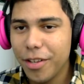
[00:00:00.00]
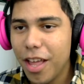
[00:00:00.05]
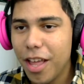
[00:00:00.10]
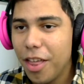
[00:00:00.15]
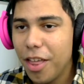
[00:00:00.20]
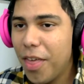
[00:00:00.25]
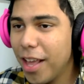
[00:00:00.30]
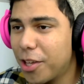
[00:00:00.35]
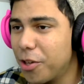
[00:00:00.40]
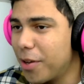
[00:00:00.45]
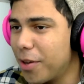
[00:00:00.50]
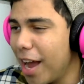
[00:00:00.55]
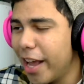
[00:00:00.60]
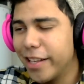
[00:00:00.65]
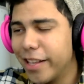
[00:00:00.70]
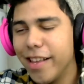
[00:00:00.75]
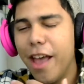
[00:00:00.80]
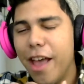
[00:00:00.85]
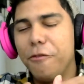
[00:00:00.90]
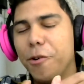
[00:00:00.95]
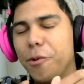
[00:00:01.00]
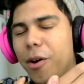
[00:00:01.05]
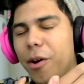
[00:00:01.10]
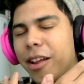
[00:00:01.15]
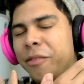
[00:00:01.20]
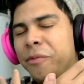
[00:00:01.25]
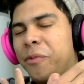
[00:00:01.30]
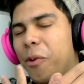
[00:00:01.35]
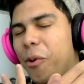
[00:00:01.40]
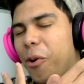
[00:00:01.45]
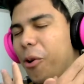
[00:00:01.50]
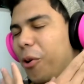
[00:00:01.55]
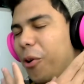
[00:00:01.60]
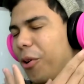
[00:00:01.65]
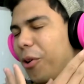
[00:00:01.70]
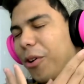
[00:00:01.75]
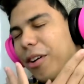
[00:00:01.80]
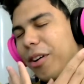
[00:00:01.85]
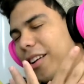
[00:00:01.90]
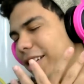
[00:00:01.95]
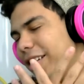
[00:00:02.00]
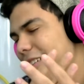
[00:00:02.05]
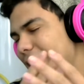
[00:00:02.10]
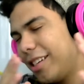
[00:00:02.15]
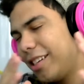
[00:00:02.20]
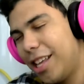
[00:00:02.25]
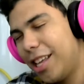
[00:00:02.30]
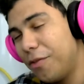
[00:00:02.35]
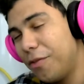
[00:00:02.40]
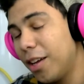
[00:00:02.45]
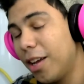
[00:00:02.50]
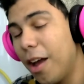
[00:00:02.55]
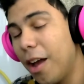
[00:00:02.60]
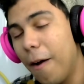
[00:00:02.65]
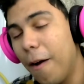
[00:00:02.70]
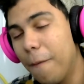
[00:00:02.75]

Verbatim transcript: Thank you guys, everyone, for giving